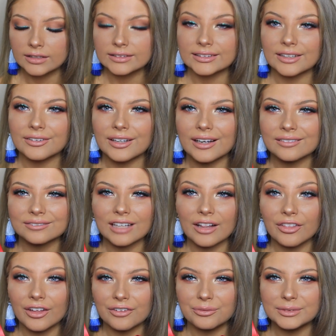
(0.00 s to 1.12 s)
So yeah, I
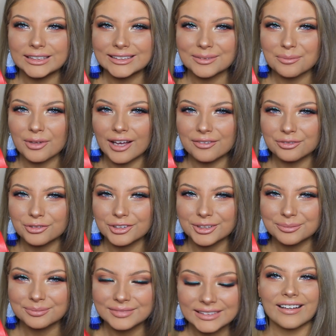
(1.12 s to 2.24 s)
love me some
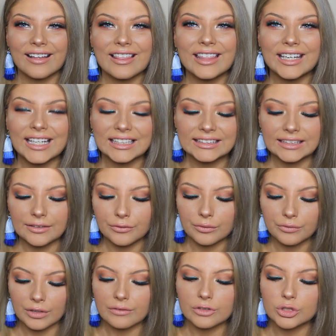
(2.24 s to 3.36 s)
platforms. The next thing
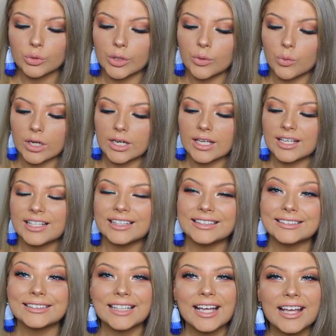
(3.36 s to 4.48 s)
from Forever 21
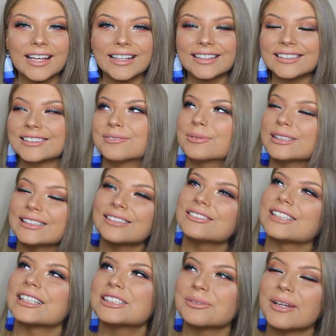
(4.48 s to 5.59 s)
is, please
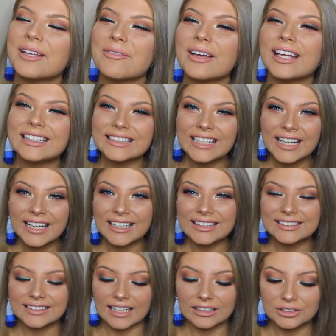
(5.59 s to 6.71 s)
don't judge me, but
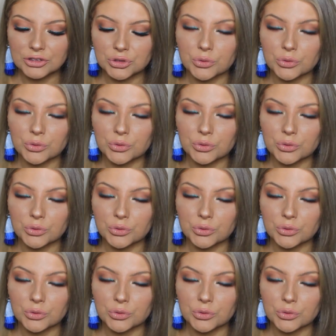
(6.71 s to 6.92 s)
it's kind of